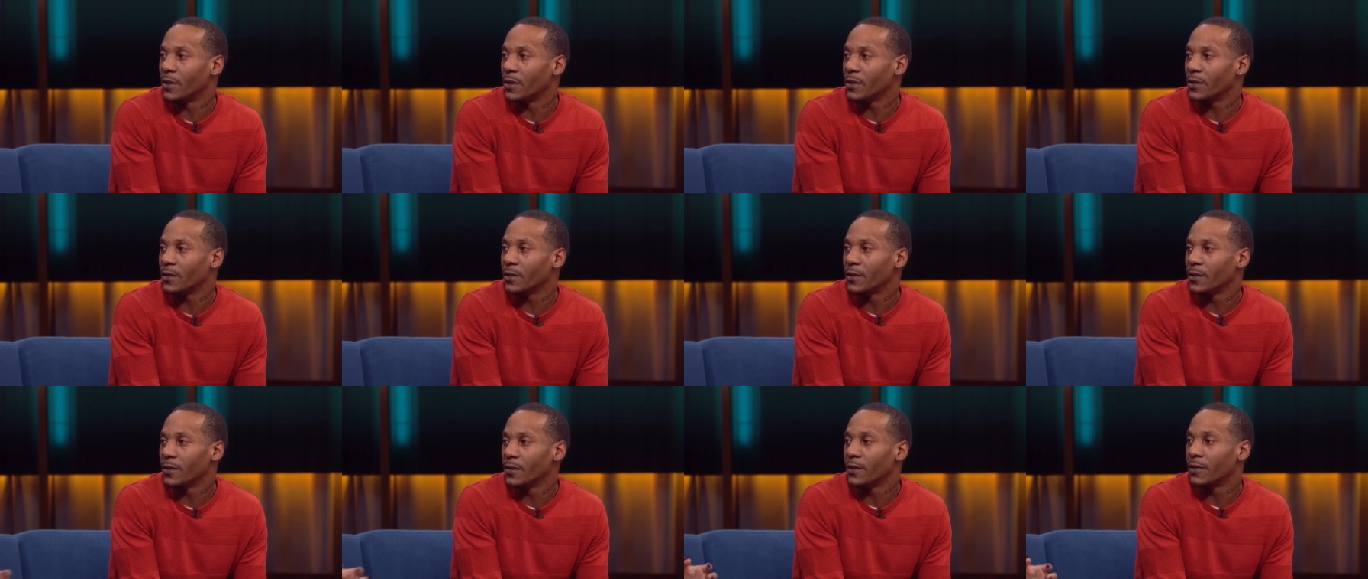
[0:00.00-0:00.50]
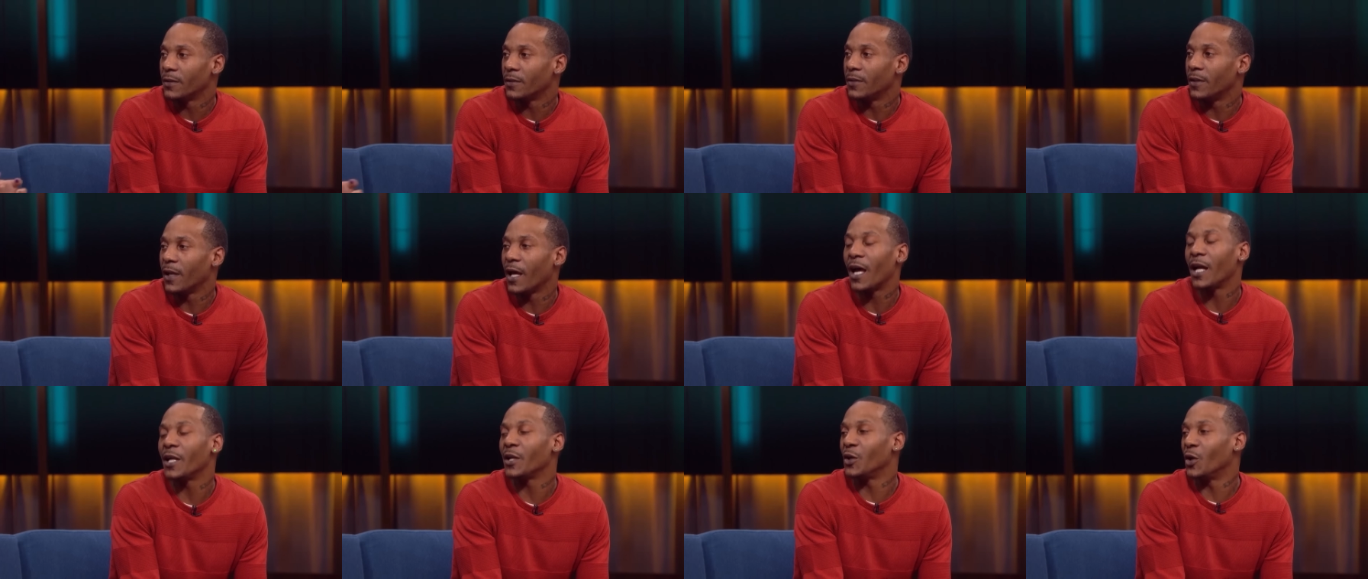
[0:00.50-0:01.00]
but
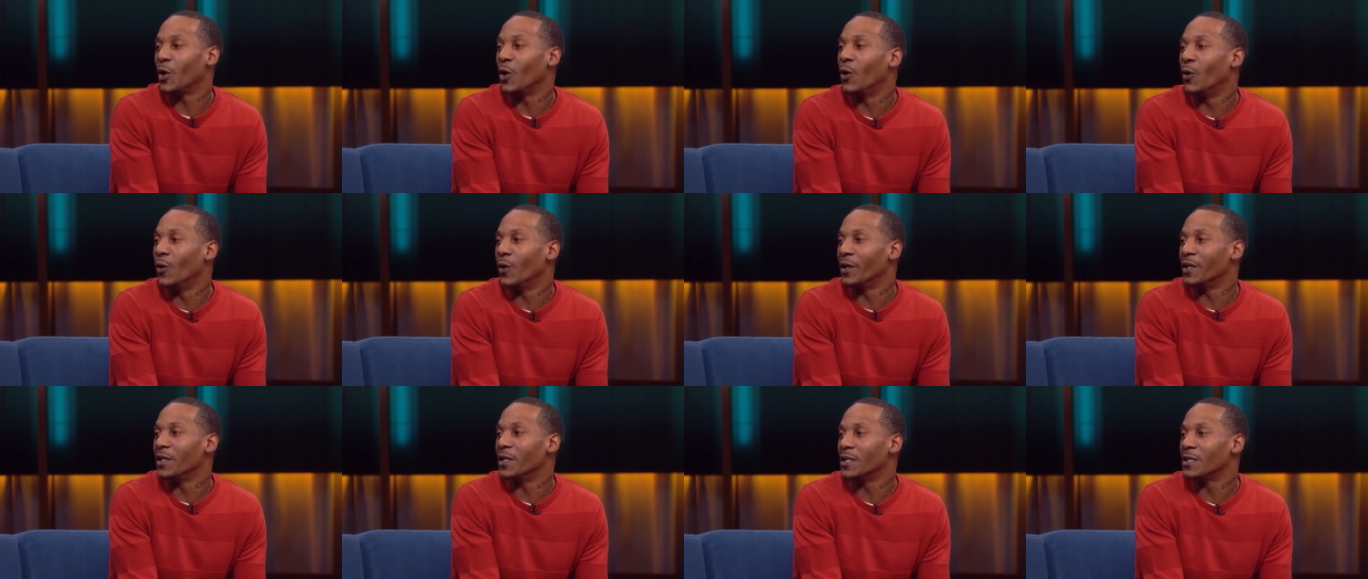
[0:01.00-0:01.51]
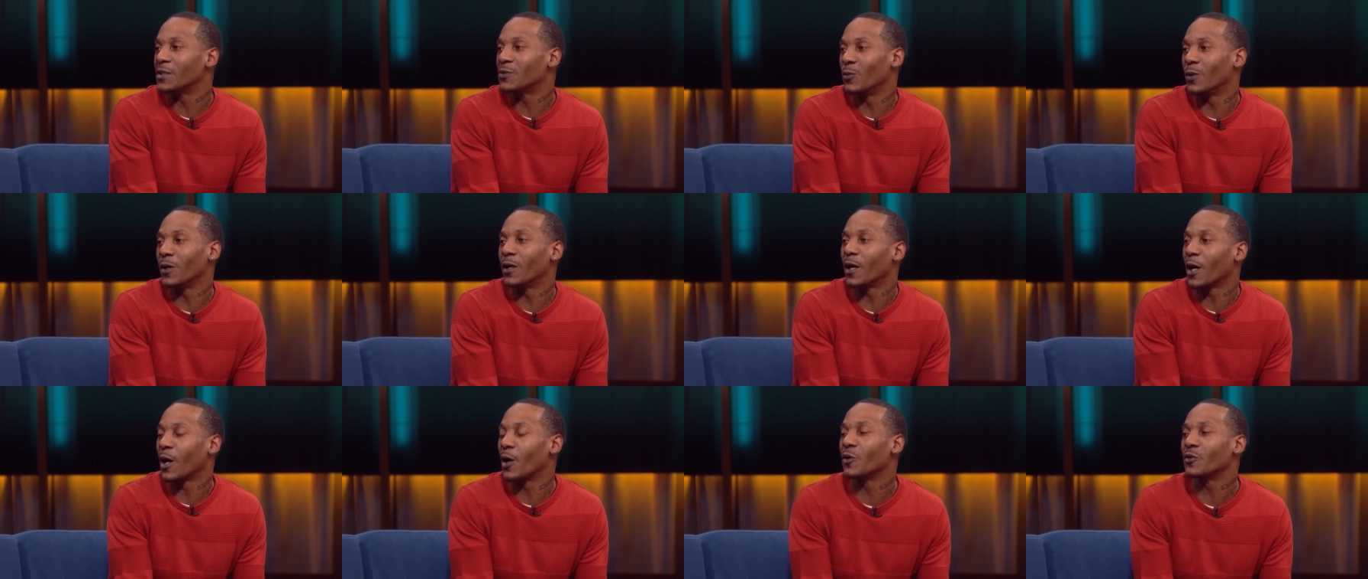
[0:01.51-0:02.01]
not knowing is
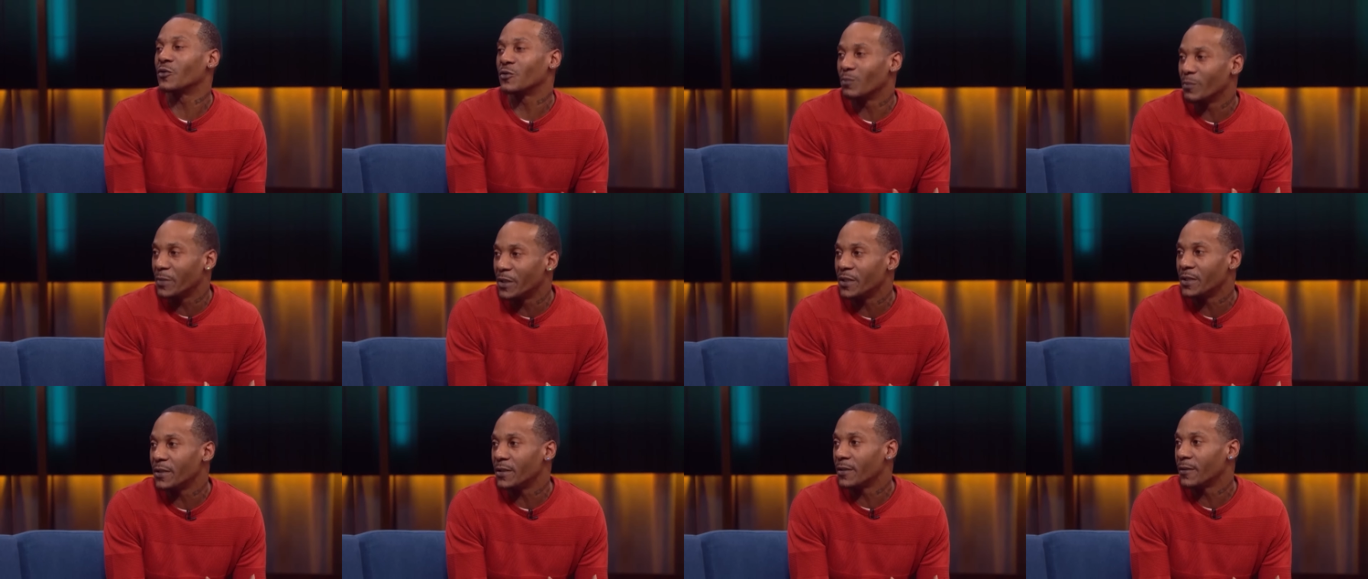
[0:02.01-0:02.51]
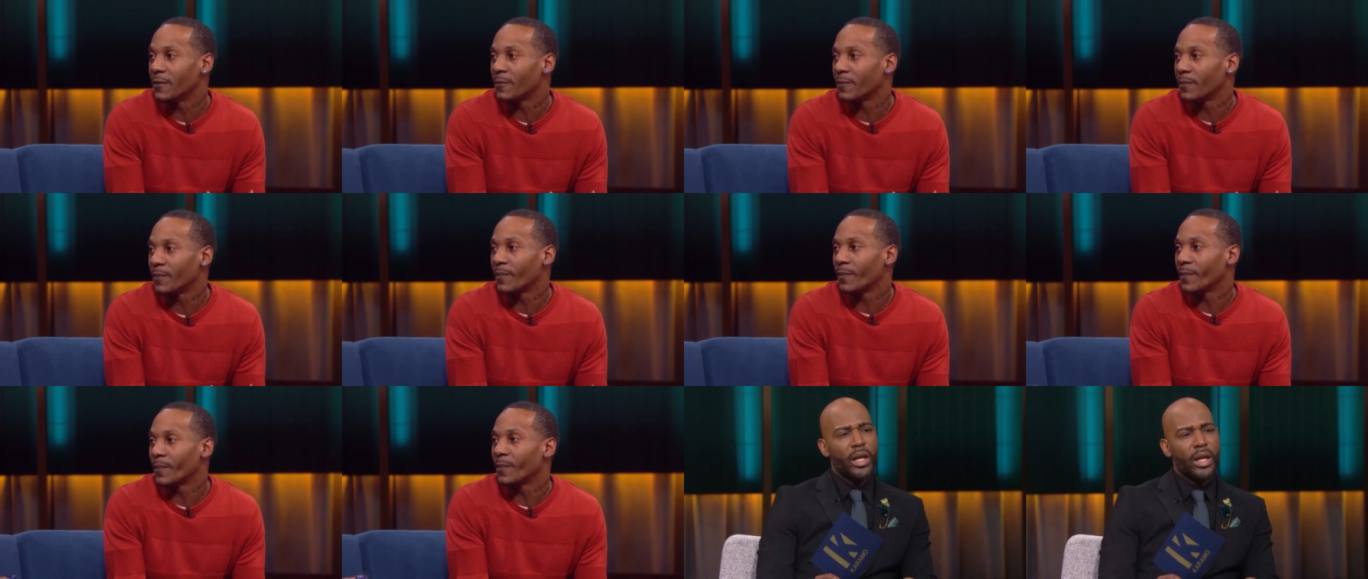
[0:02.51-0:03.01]
what hurts me. Do you
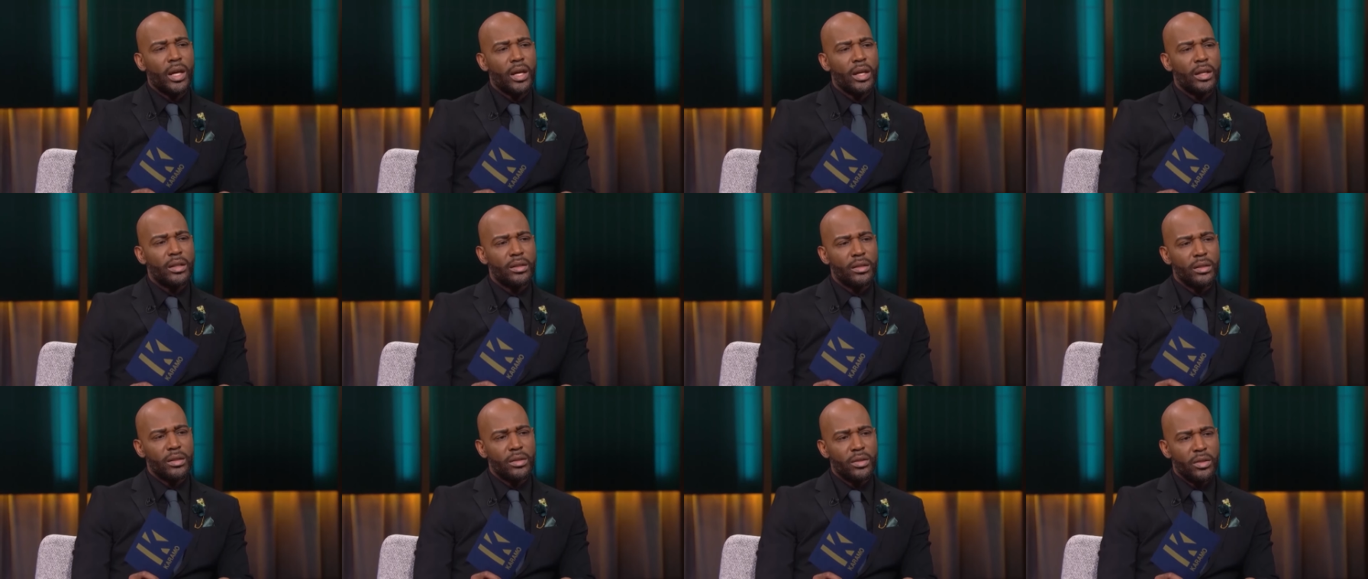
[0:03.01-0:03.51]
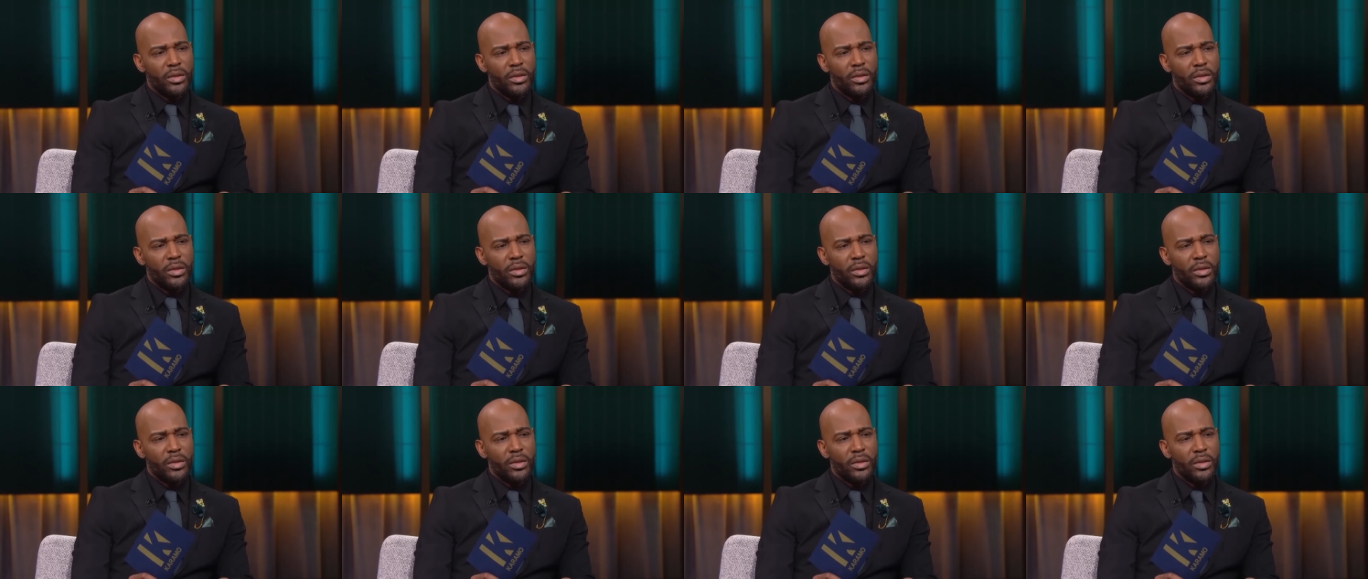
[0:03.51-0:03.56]
yeah, see the kids?